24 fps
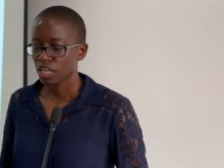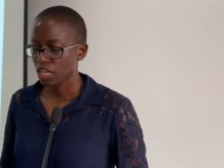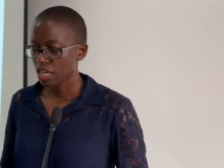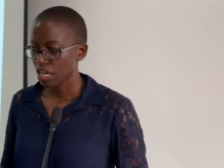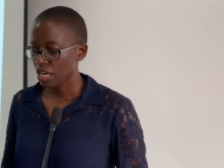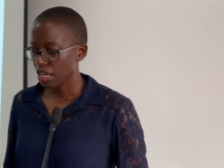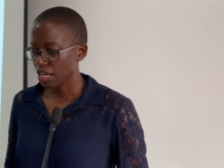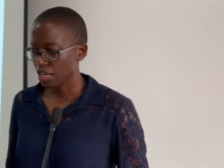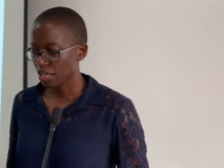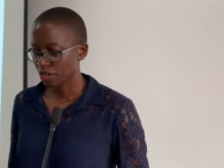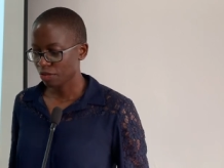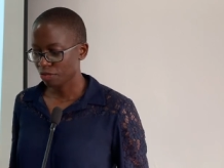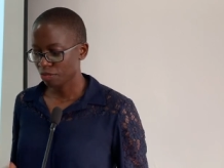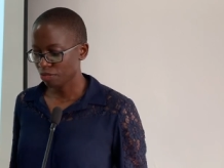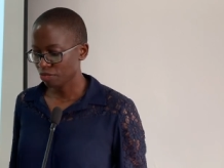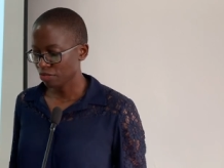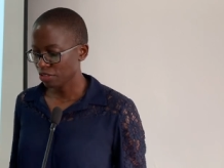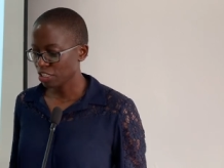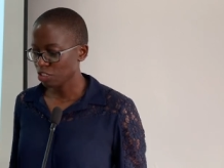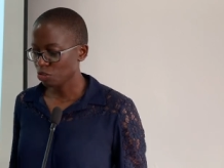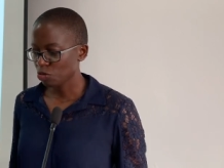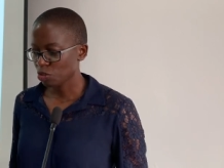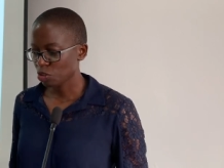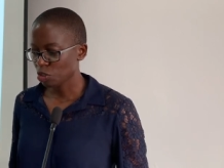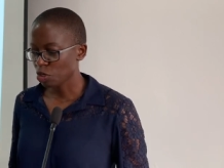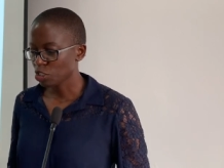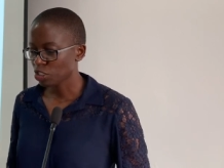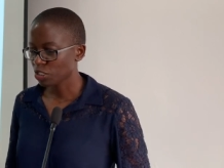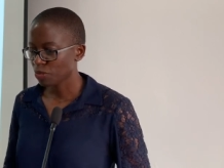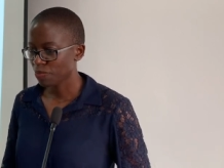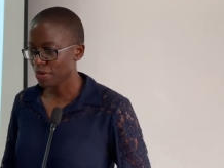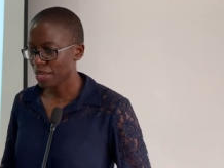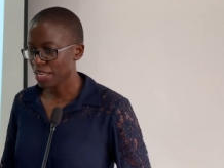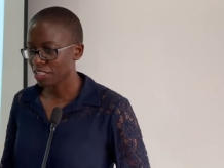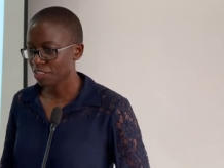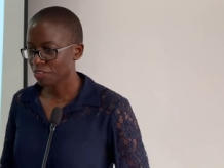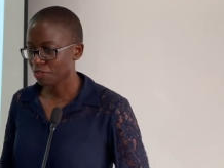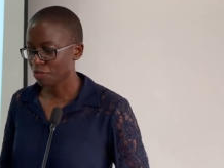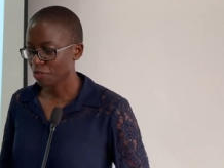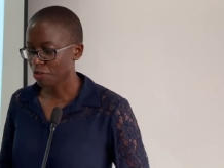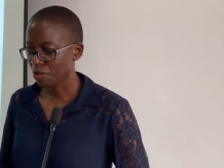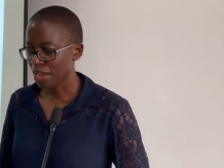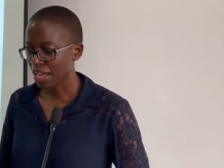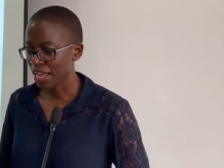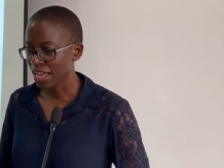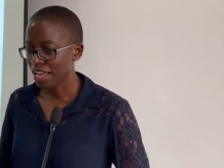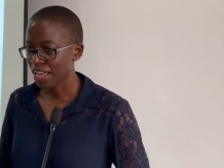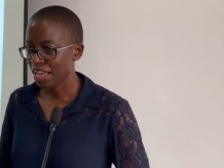Uh, it was all smiles for
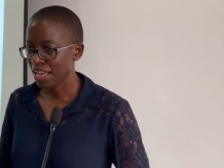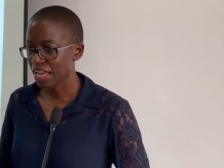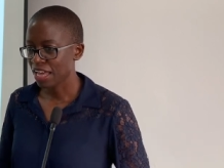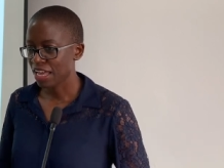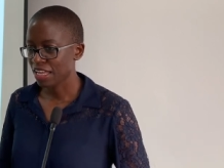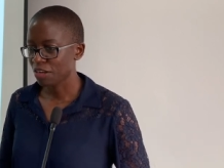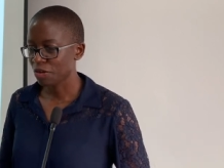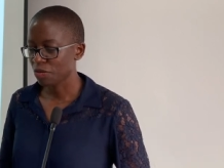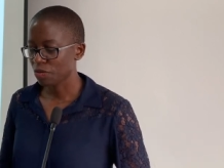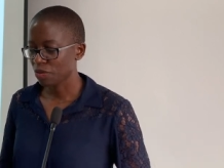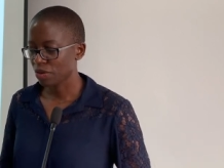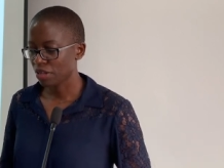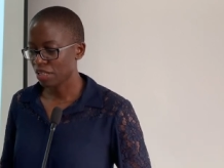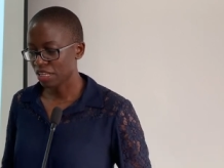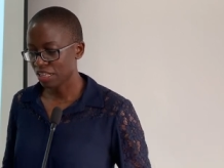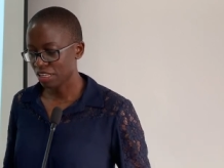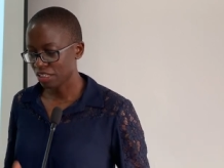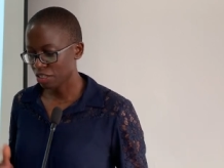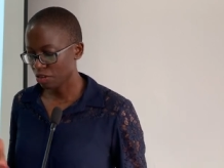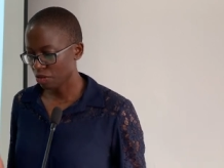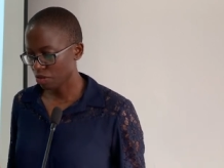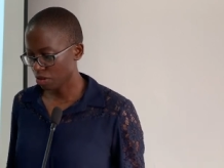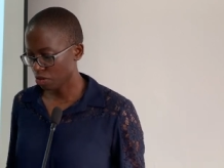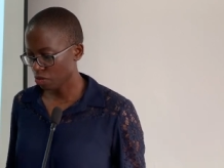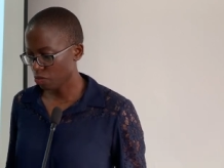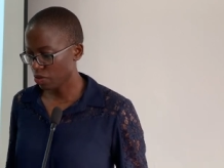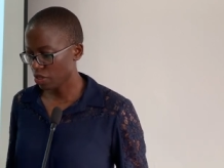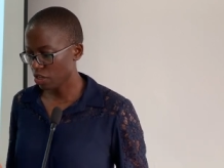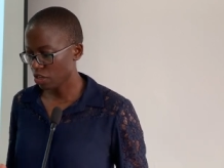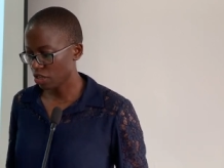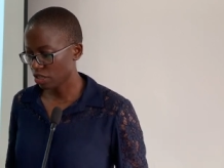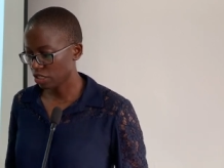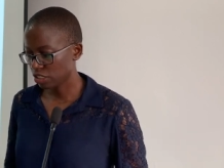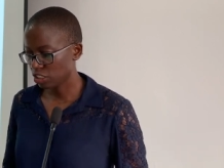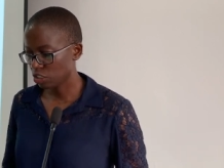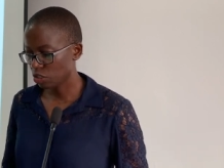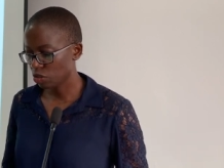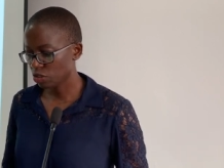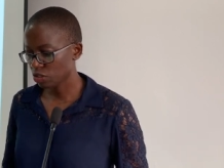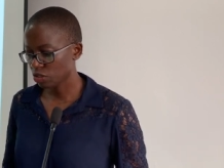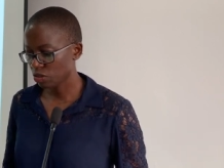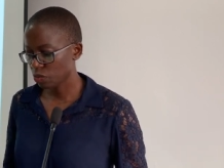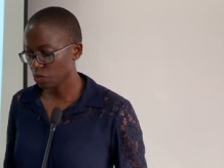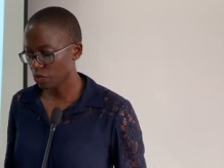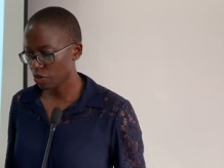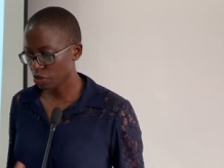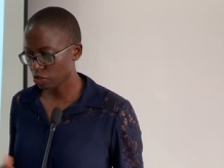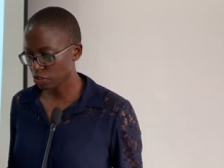her and we, she also,
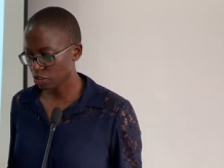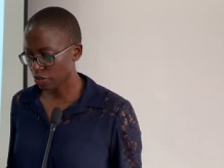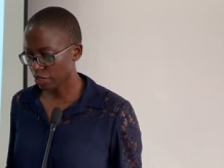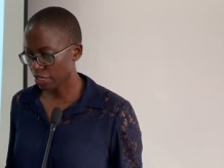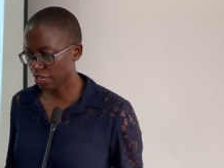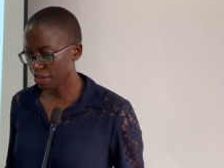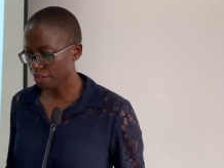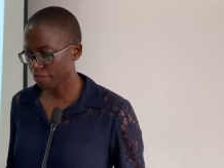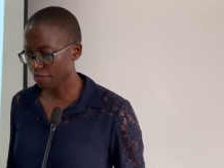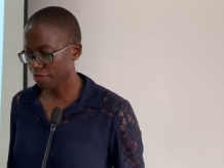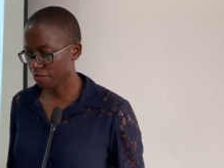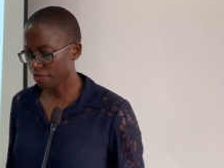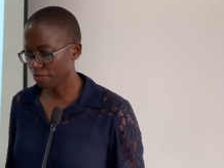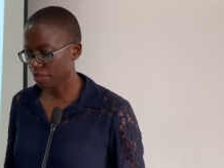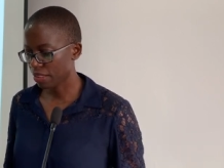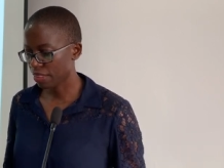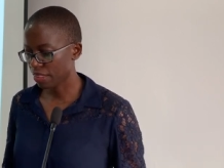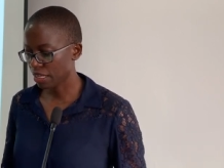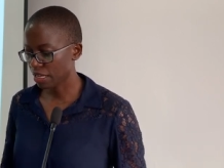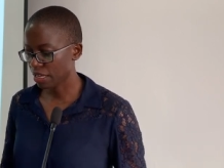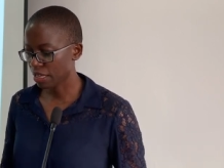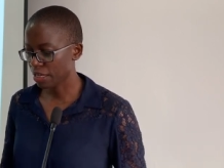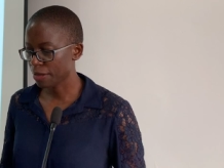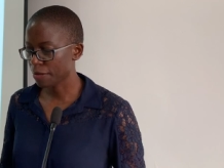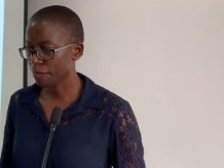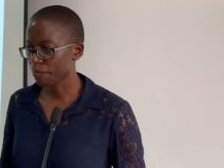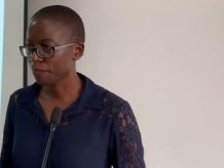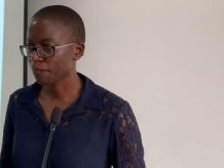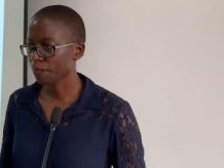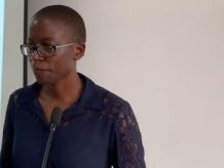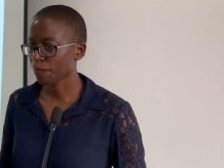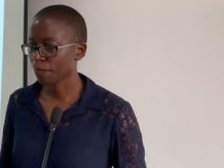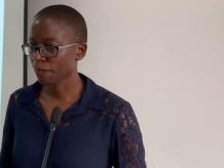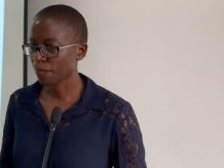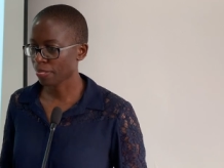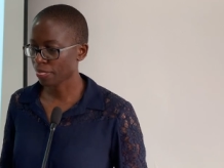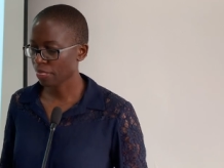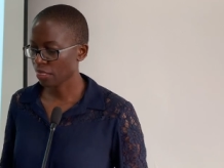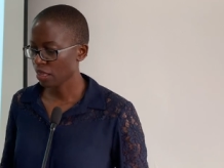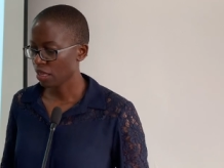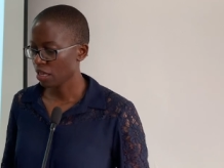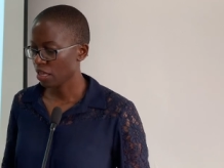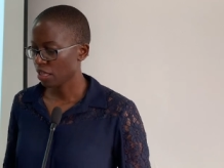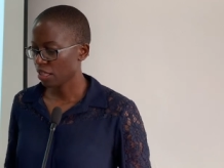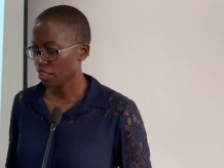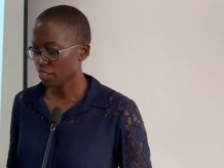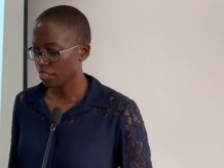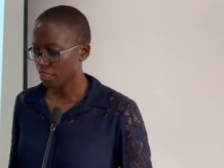we also gave the,
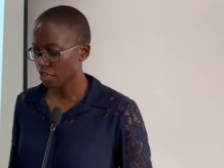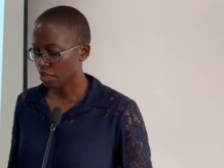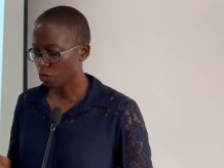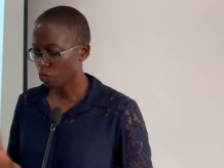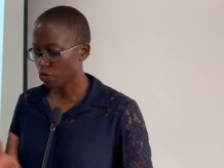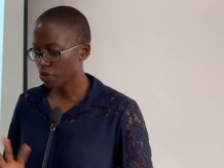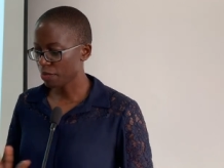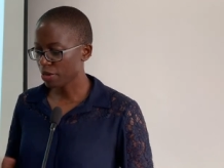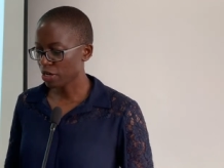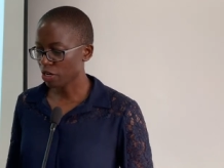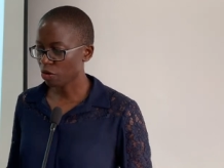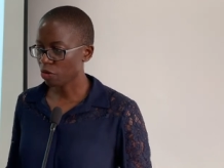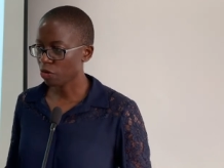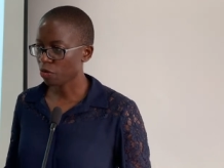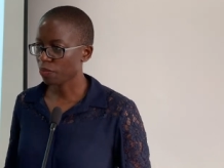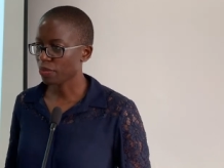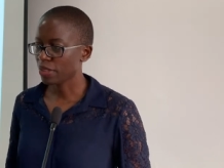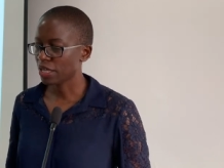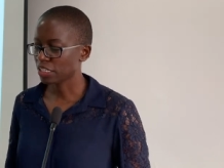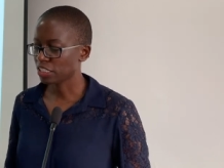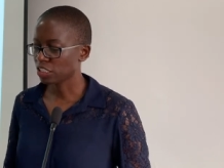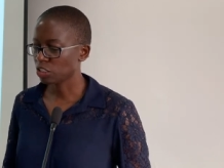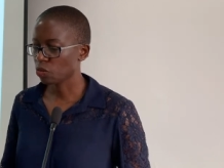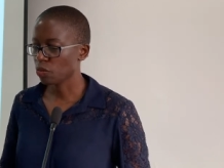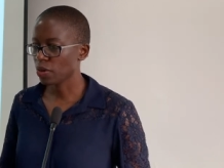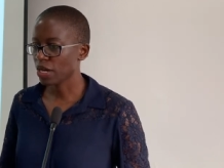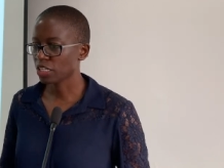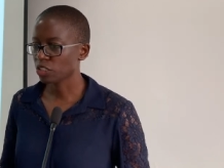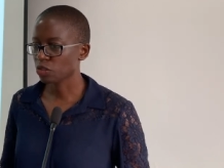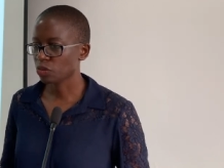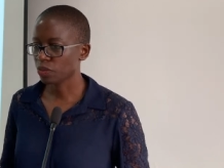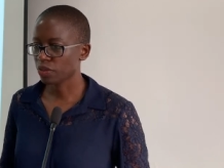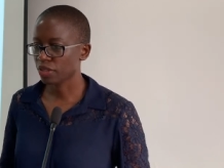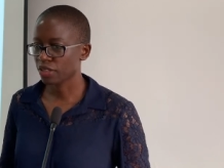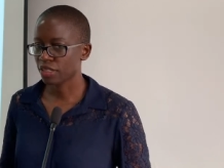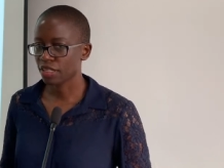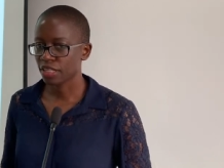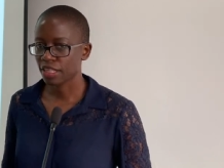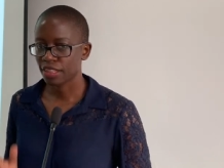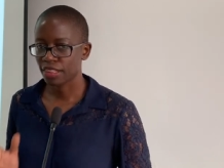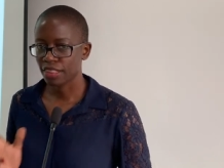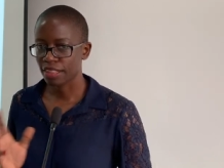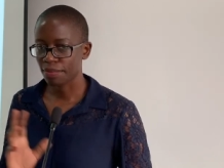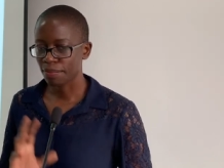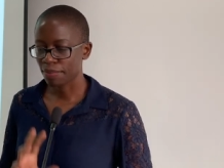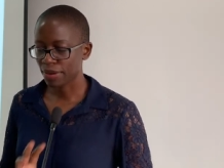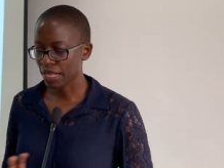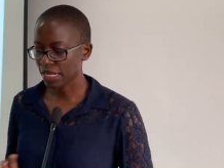the women group that she works with
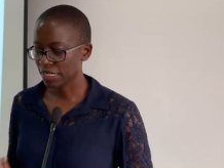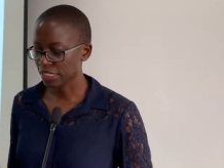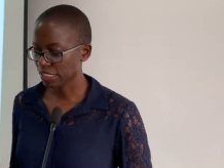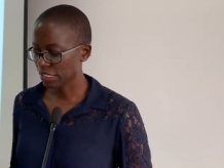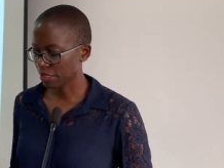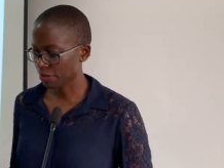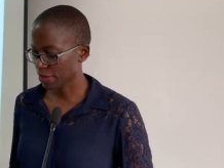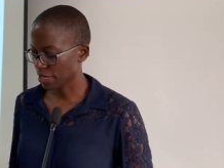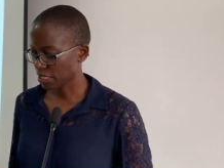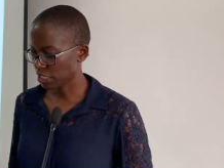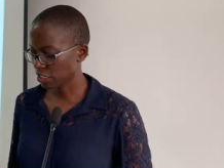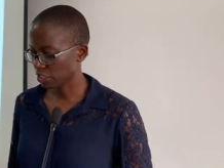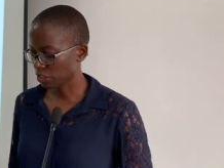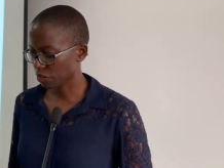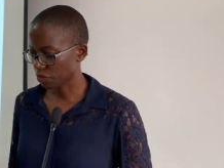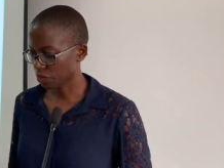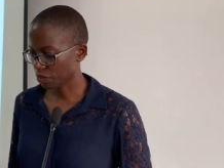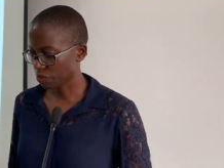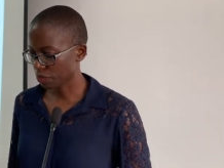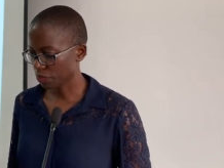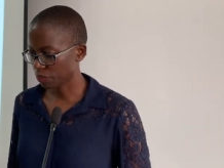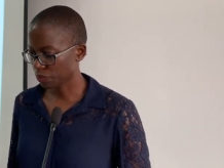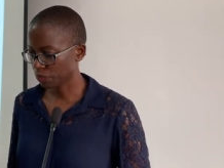the planting material.